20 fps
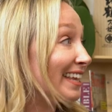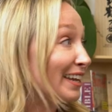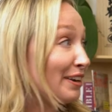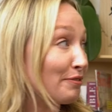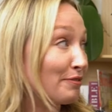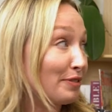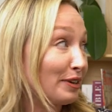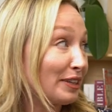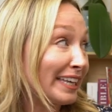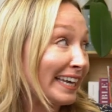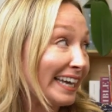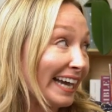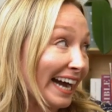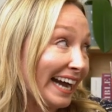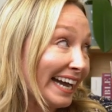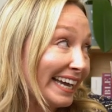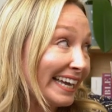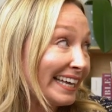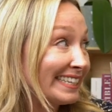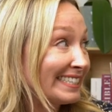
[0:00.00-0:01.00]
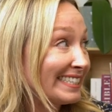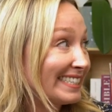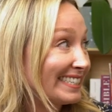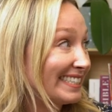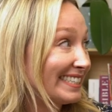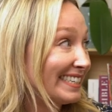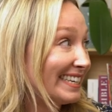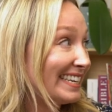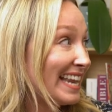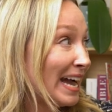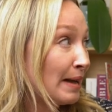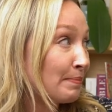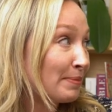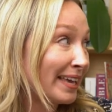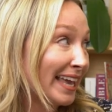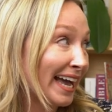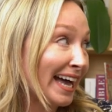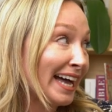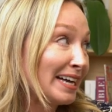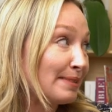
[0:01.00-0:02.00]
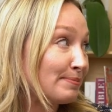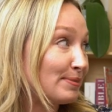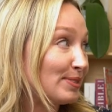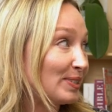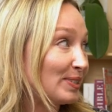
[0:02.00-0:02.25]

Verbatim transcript: like a really high-end Napa cab.